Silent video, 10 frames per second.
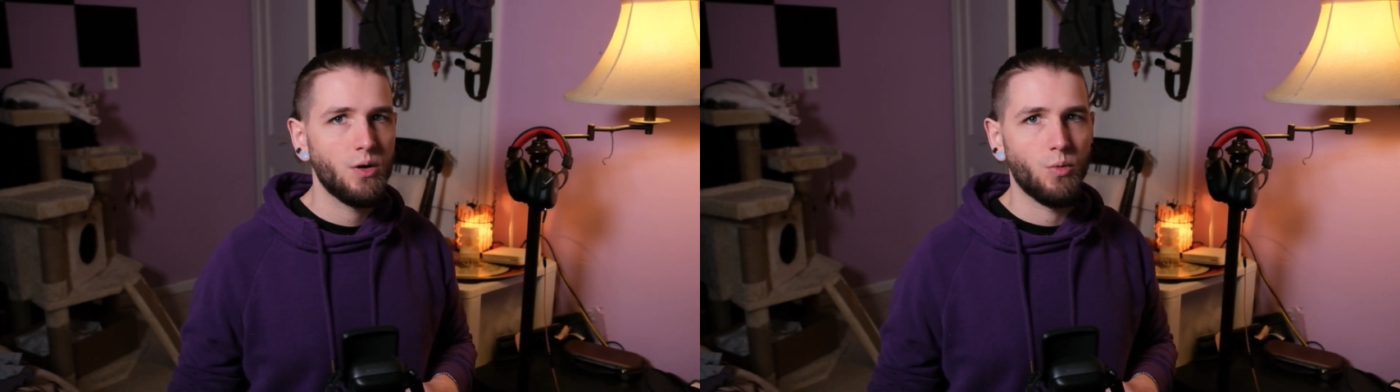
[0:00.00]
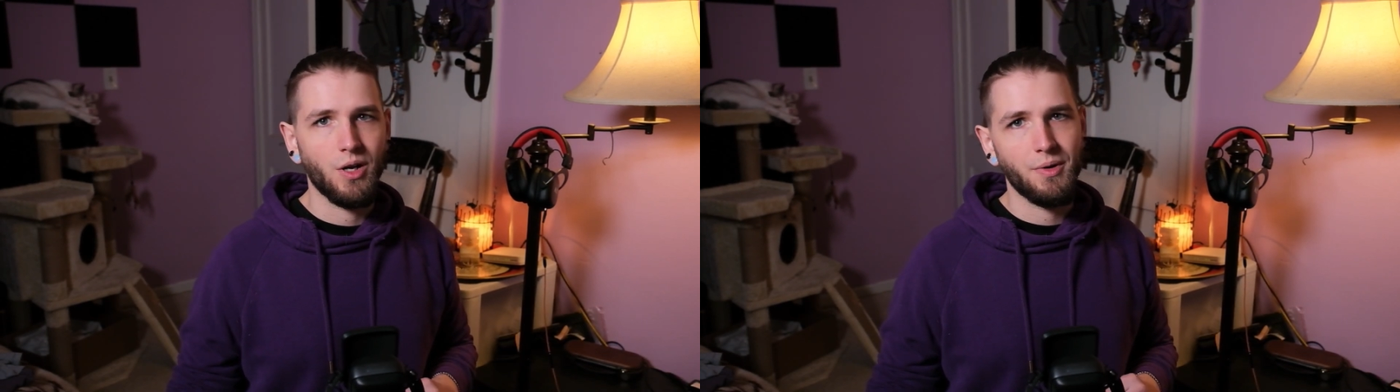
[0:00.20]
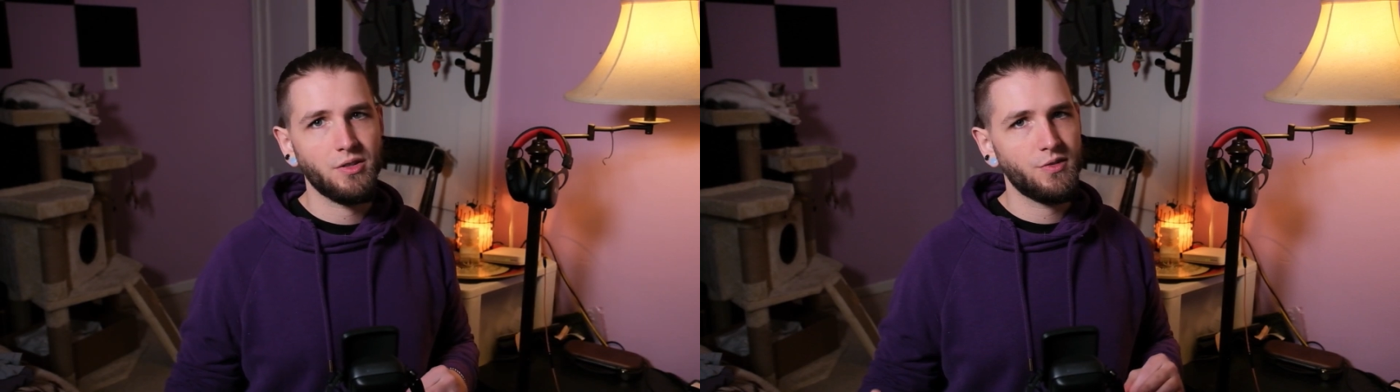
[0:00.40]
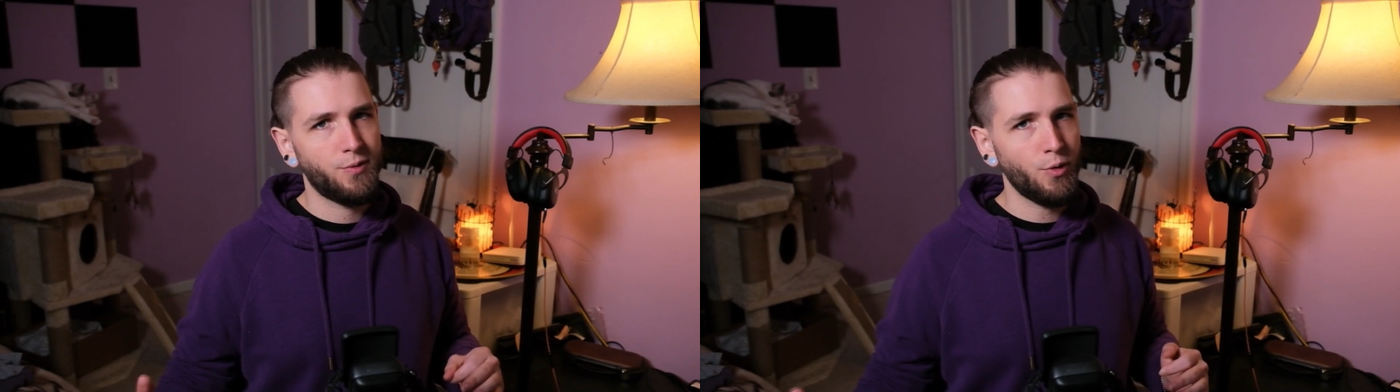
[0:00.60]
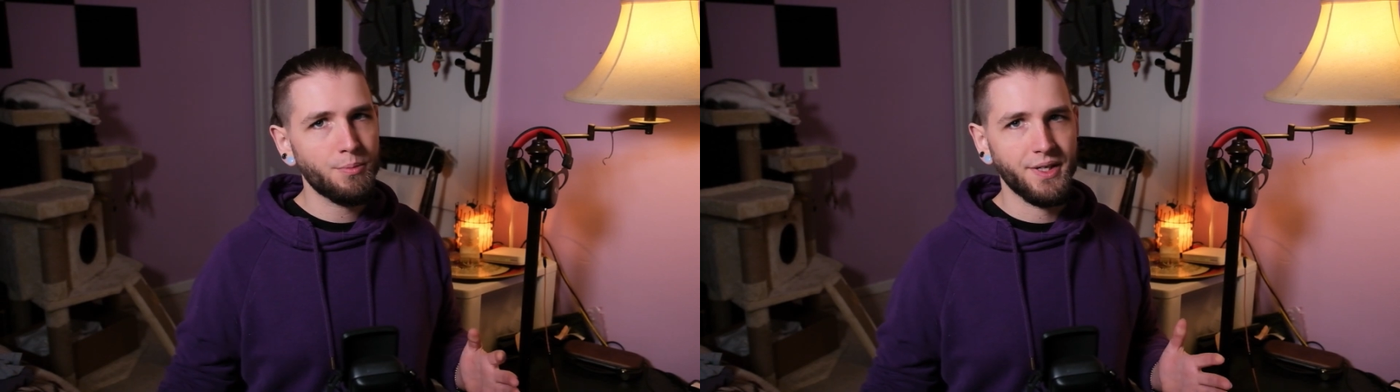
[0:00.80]
What about the
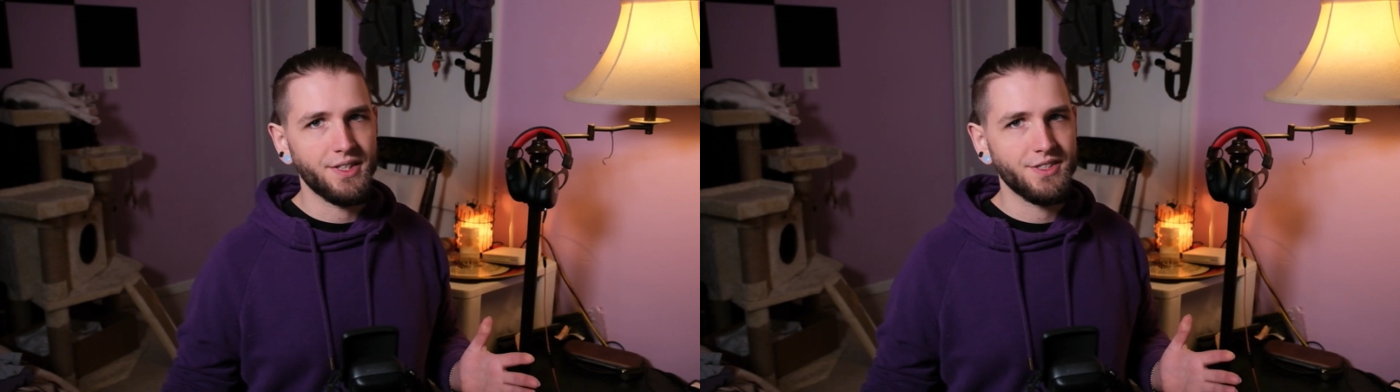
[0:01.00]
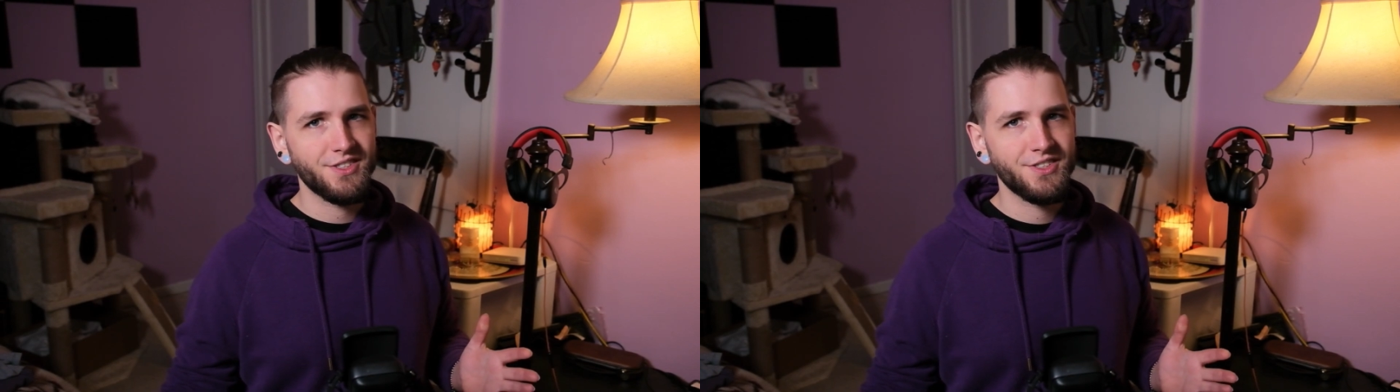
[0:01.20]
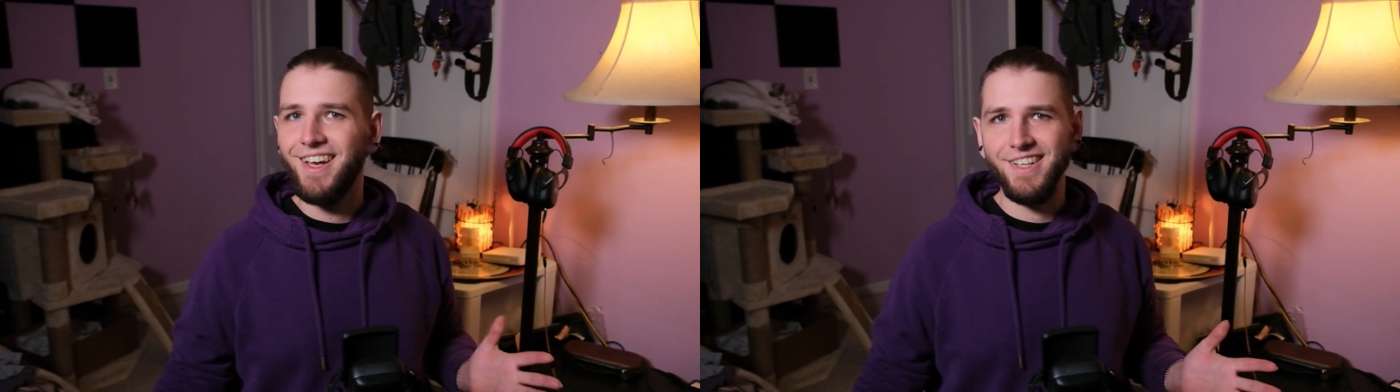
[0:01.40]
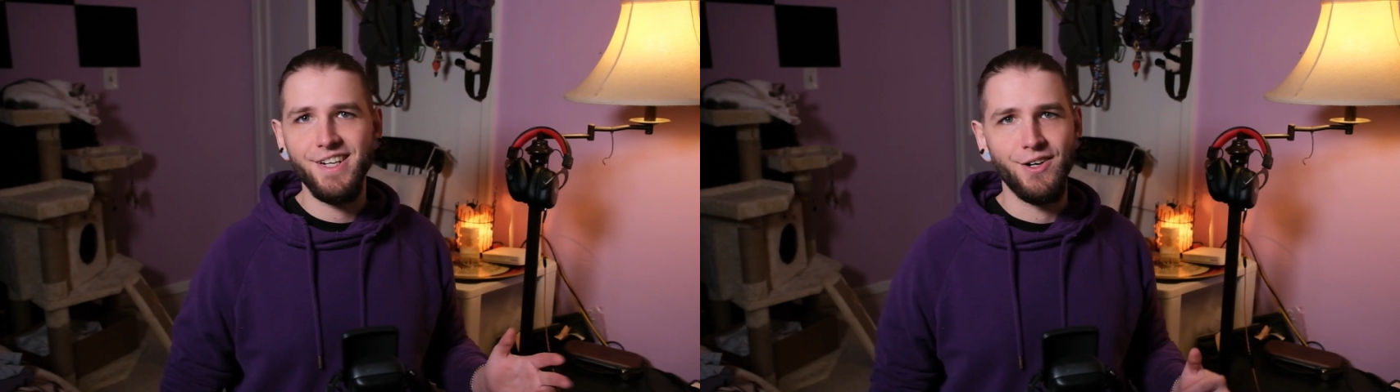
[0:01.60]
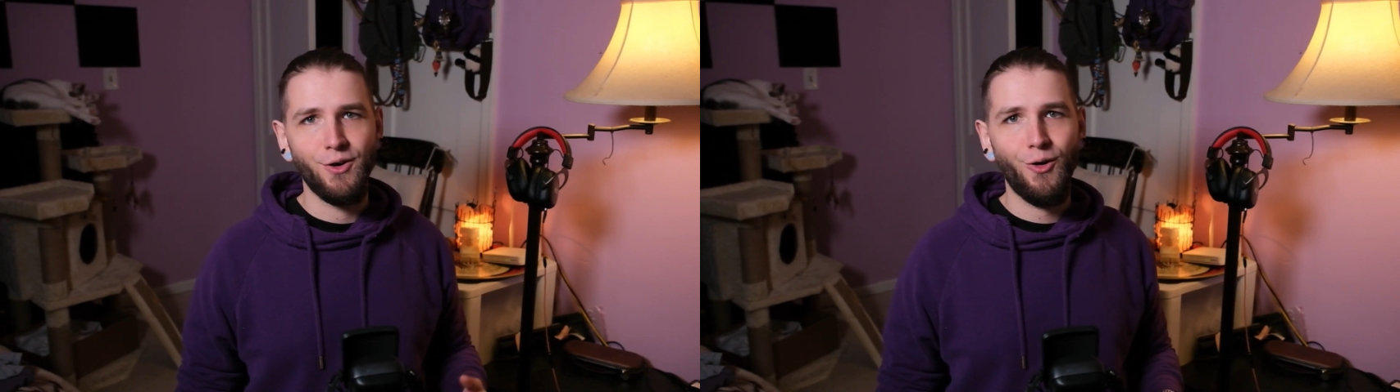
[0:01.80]
4-piece? You
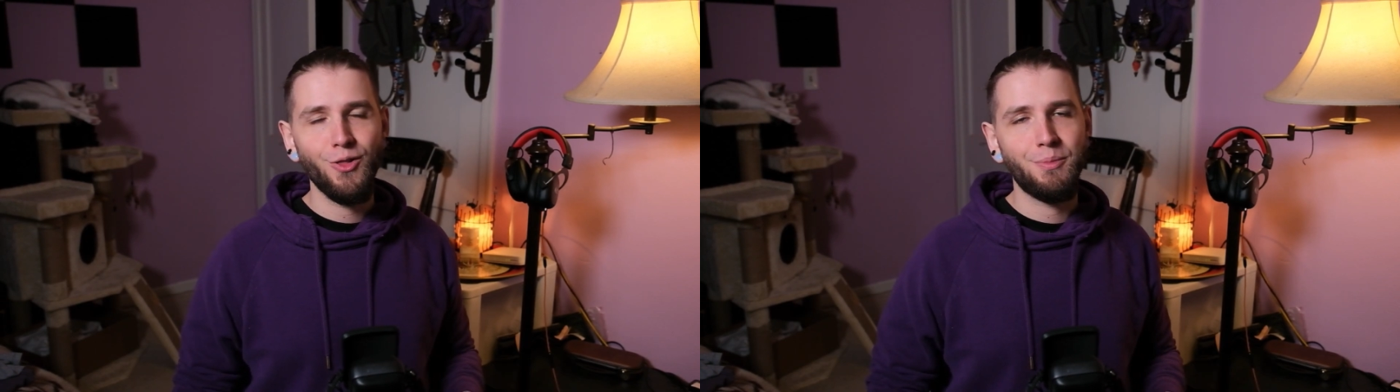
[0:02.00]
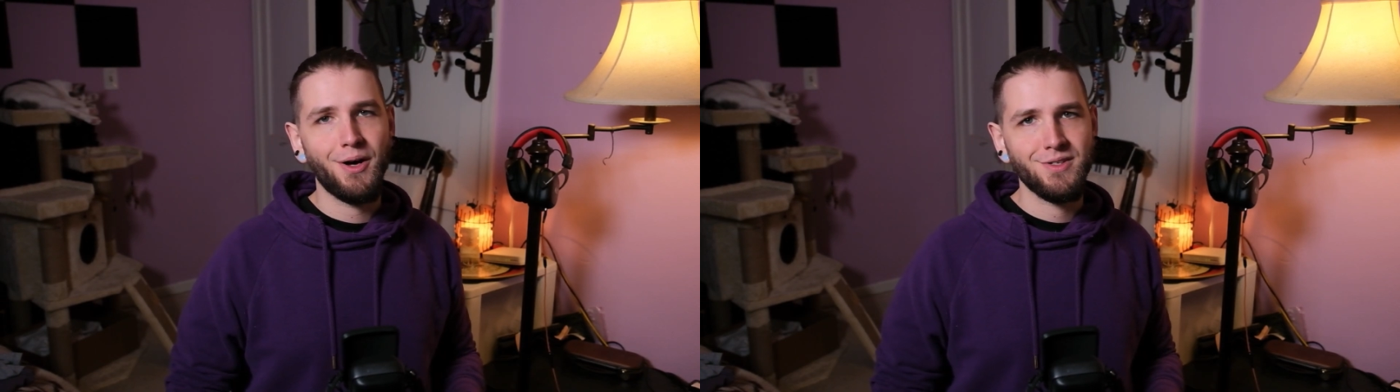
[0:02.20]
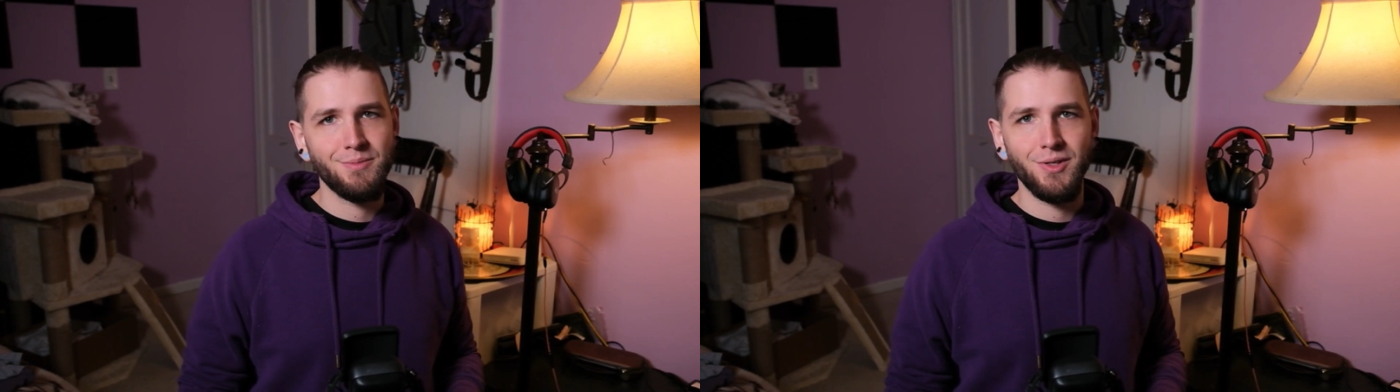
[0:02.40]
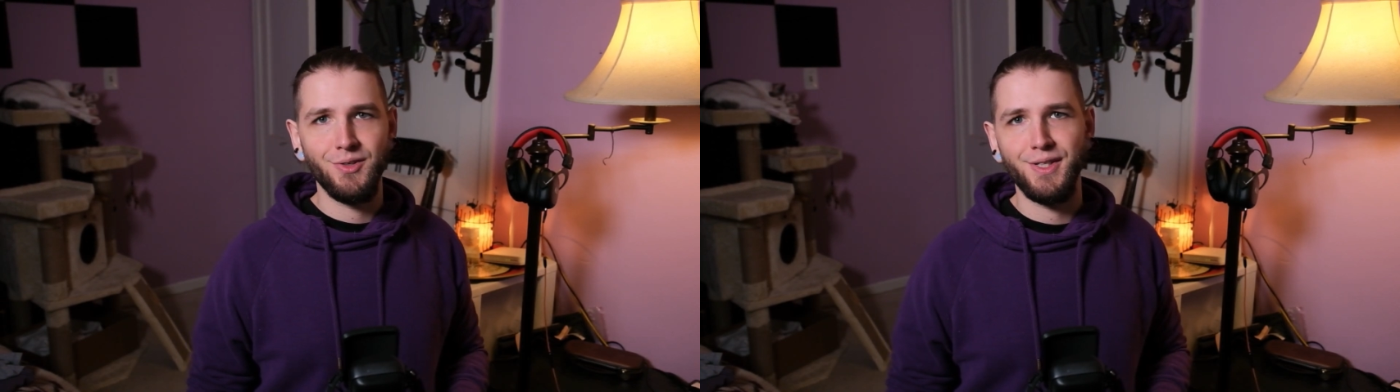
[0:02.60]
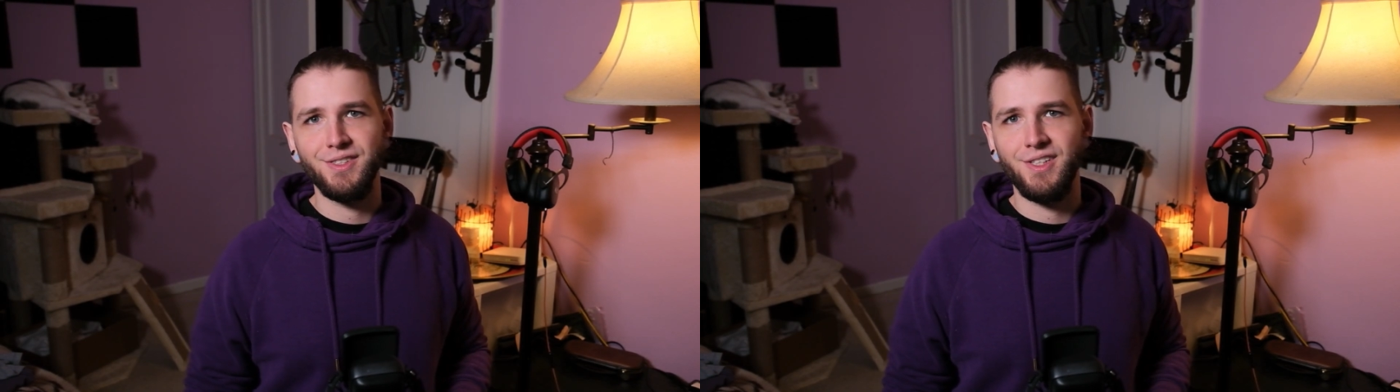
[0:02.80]
know, all the
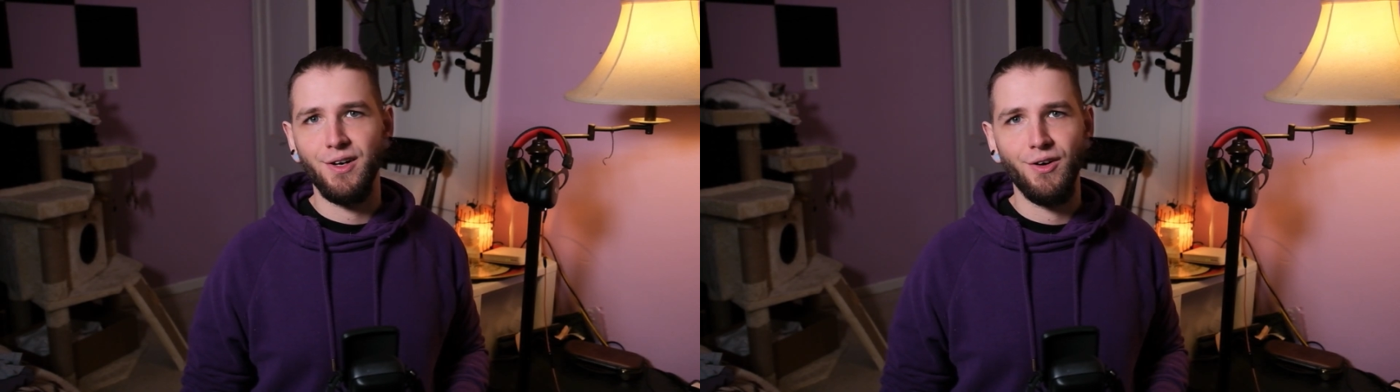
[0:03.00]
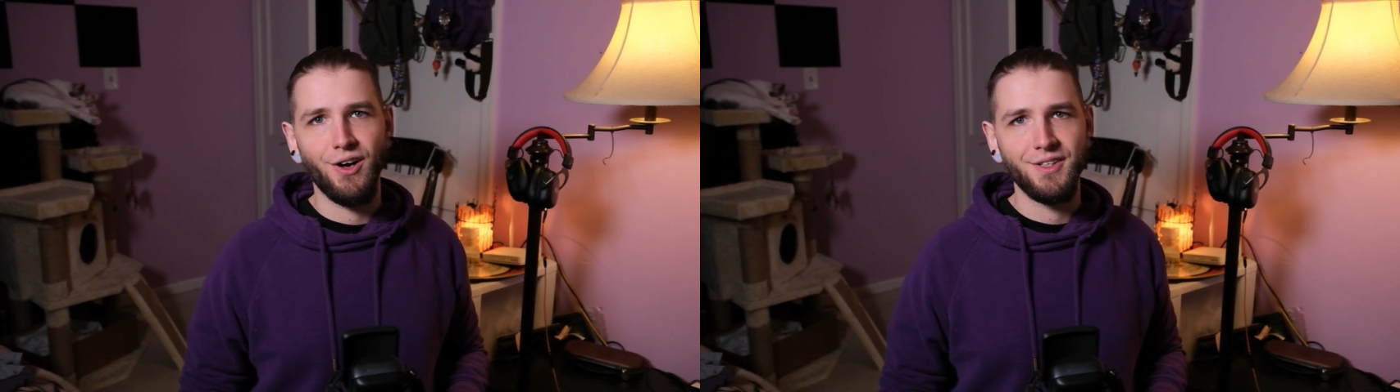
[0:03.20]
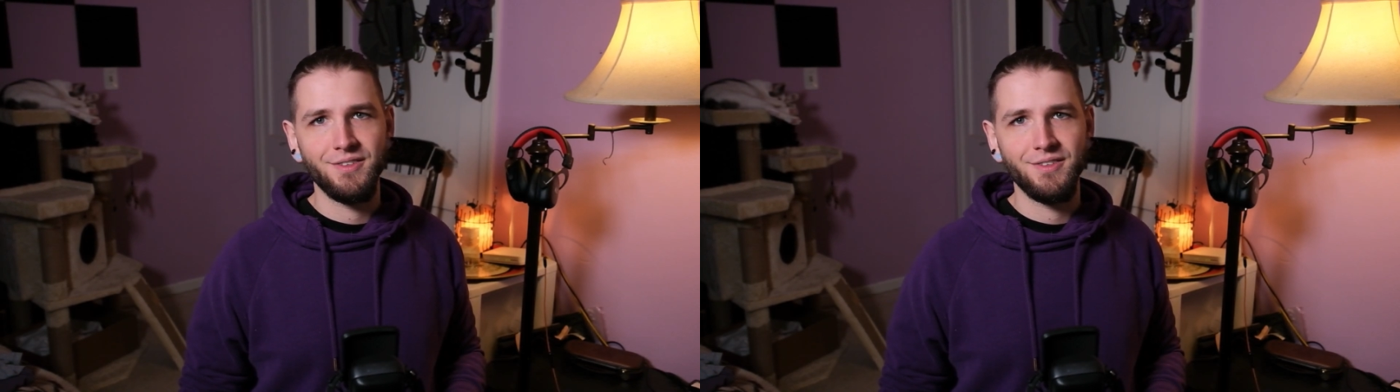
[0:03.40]
possibilities thereon.